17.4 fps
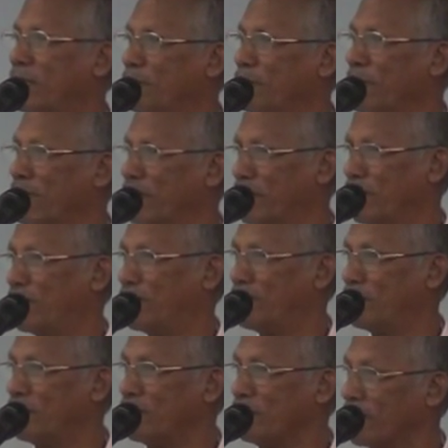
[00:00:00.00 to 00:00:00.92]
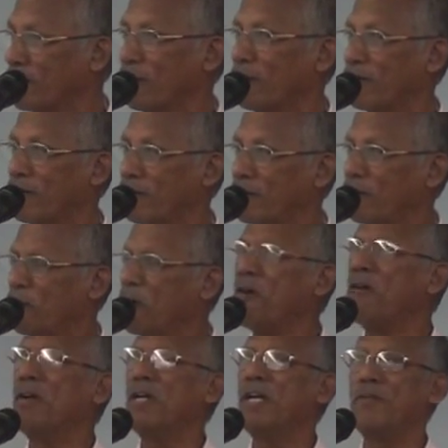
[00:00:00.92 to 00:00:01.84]
complaints to the Lord.
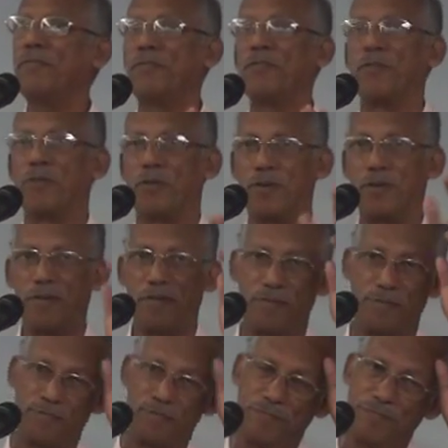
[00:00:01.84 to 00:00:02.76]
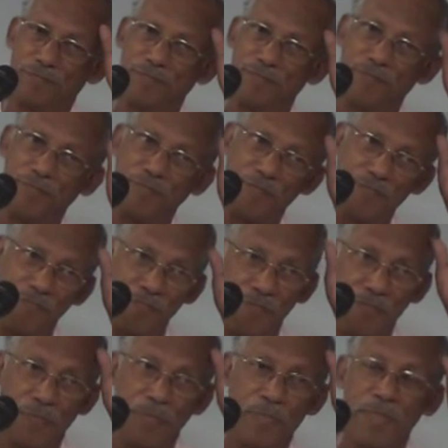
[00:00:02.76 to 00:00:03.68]
Only 4.
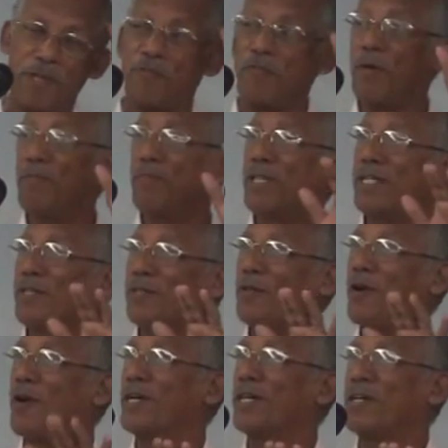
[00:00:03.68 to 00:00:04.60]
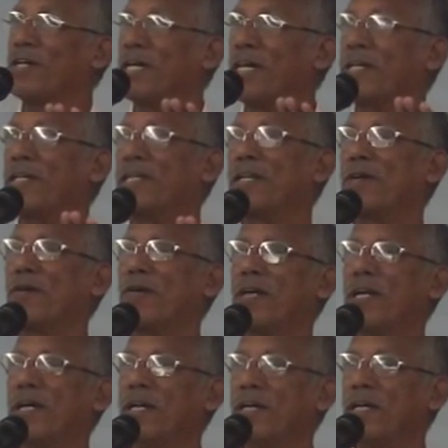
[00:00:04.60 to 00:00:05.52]
From this congregation
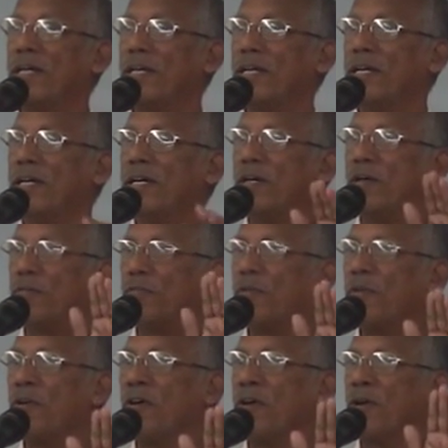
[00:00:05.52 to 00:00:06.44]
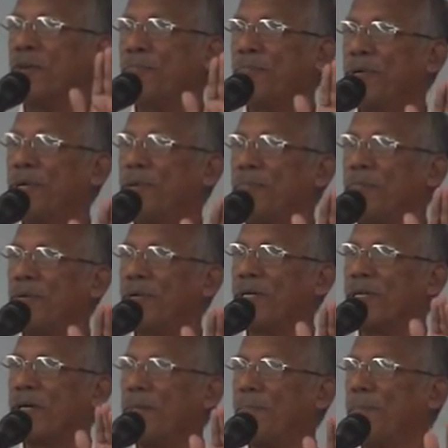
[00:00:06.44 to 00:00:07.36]
only, 4 people
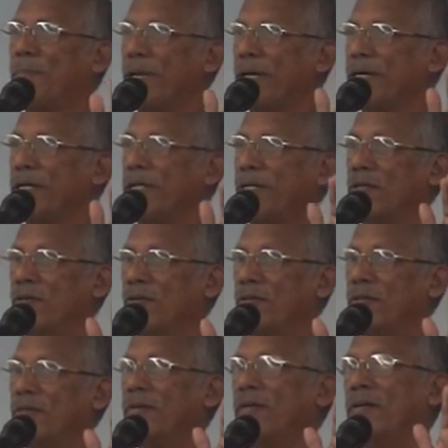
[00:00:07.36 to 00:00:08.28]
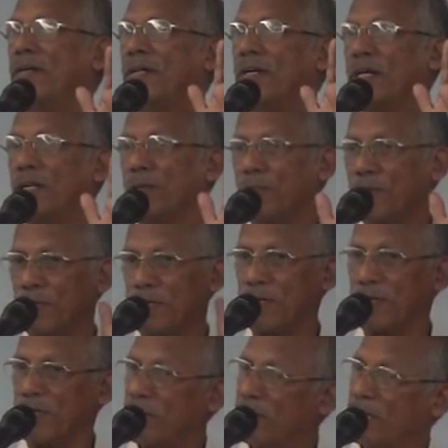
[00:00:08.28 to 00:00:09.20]
complained about
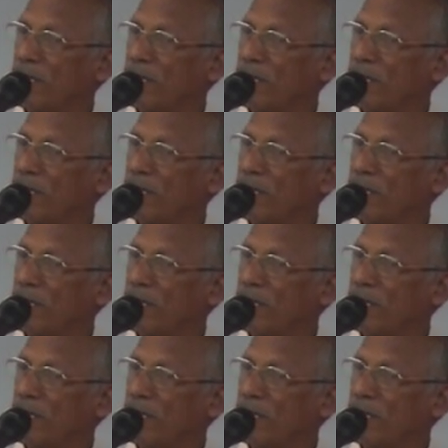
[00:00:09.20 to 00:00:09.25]
it.